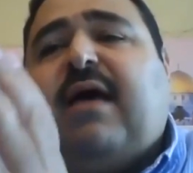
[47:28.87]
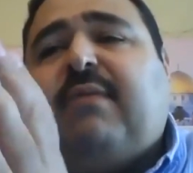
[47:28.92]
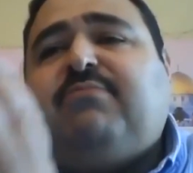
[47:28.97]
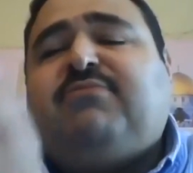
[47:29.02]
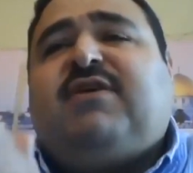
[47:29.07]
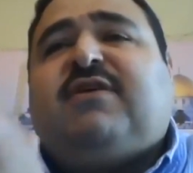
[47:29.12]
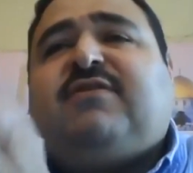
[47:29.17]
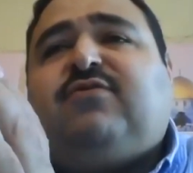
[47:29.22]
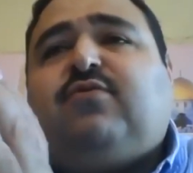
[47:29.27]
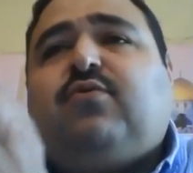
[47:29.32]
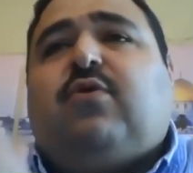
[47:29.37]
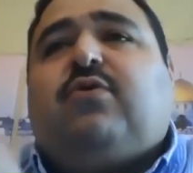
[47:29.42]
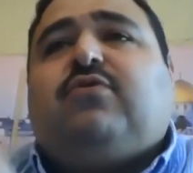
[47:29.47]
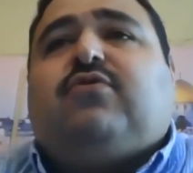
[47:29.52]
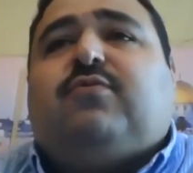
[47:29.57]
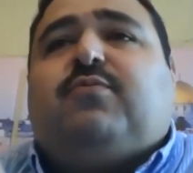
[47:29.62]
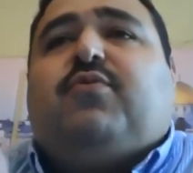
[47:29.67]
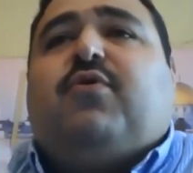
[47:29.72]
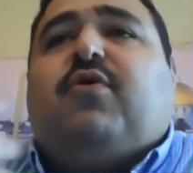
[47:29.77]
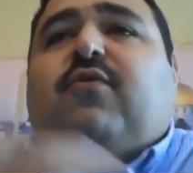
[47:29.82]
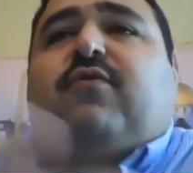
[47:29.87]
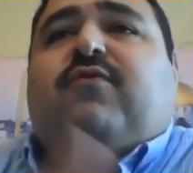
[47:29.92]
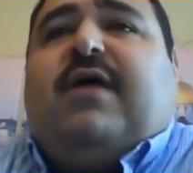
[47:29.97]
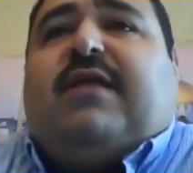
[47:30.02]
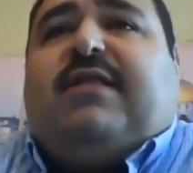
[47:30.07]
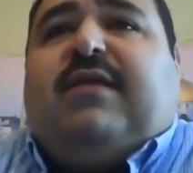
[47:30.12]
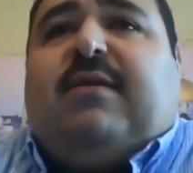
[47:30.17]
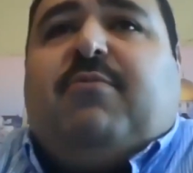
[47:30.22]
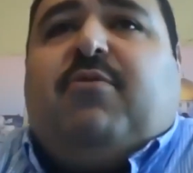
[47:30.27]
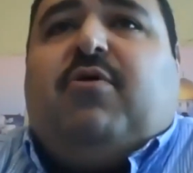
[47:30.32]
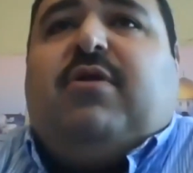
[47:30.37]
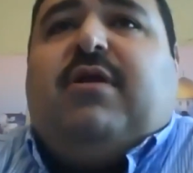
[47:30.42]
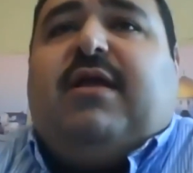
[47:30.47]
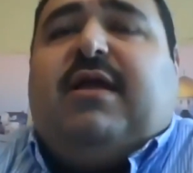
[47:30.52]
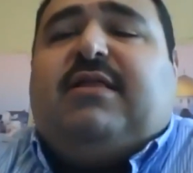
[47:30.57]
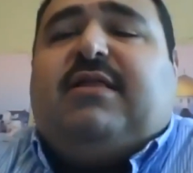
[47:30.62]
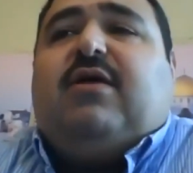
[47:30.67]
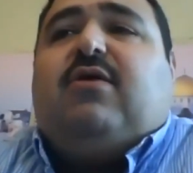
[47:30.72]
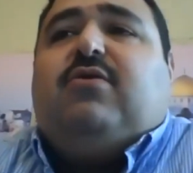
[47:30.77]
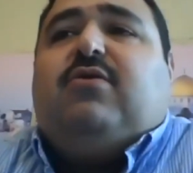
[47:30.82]
I'm just want to prove that I'm going to
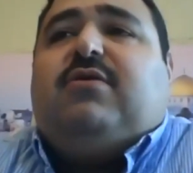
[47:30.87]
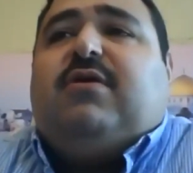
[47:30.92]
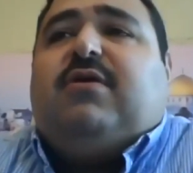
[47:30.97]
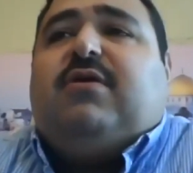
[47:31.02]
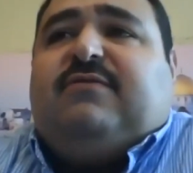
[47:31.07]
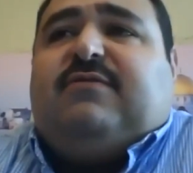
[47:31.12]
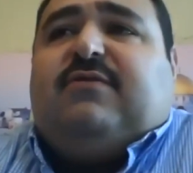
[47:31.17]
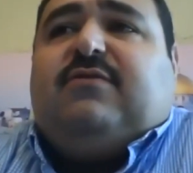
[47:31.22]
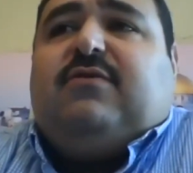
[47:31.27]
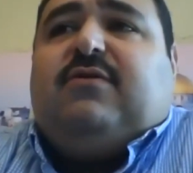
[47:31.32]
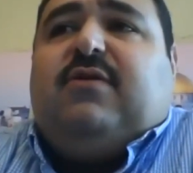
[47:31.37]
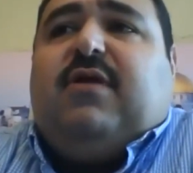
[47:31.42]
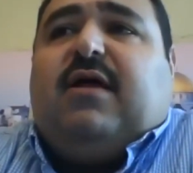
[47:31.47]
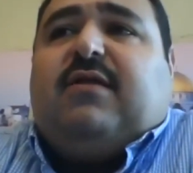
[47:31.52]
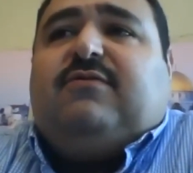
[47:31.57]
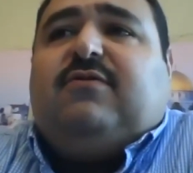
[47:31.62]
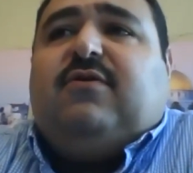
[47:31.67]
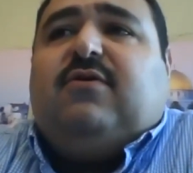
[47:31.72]
get a good residence or not.